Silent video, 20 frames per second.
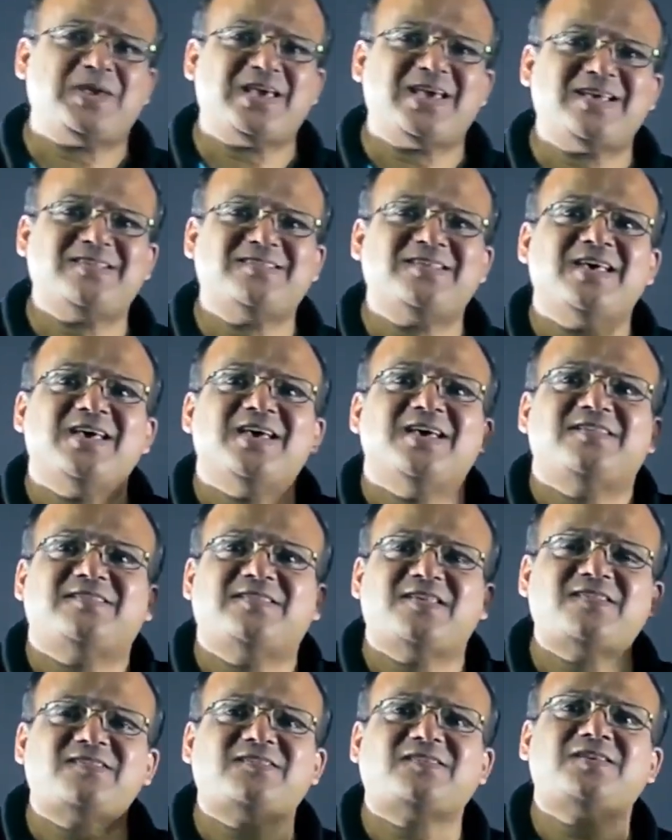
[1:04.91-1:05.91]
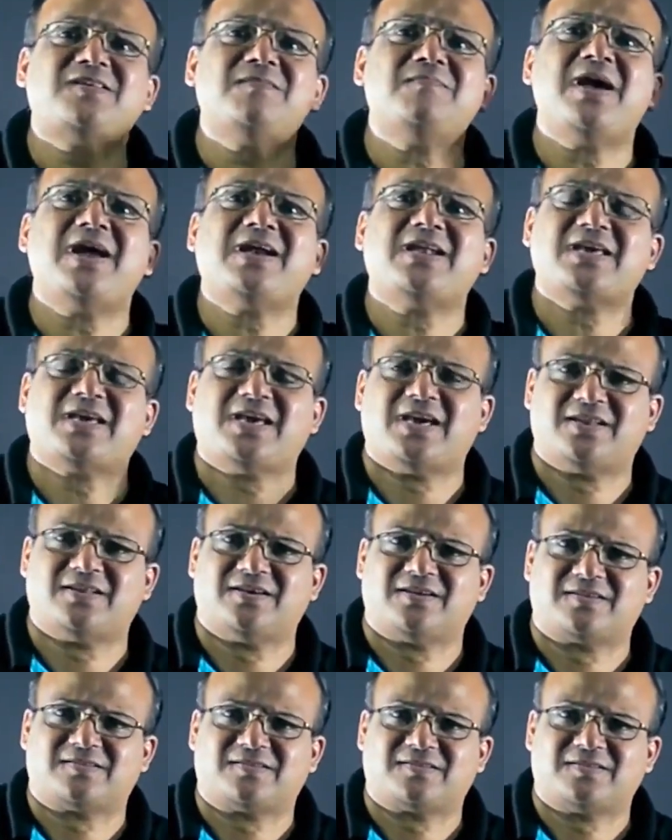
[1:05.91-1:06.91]
is systematic
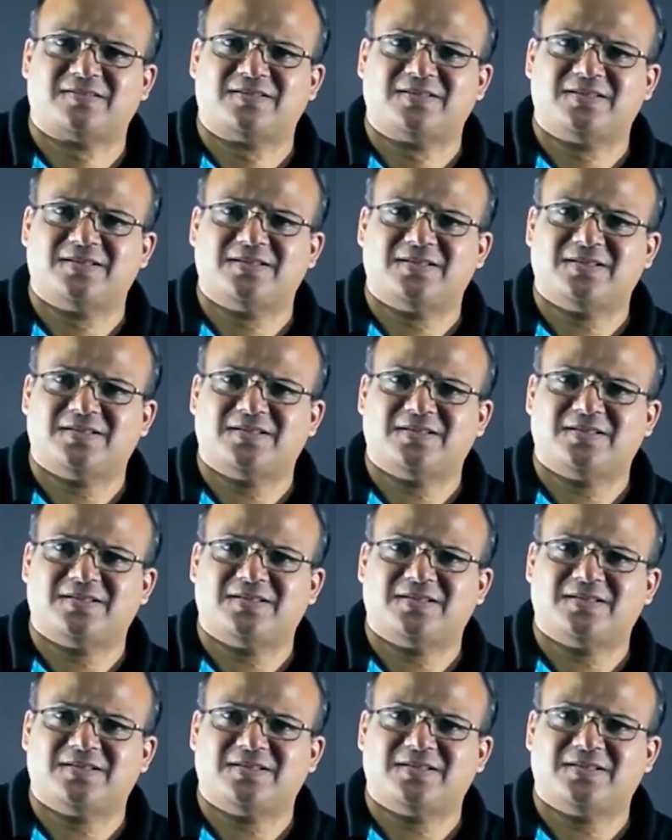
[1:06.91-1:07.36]
errors.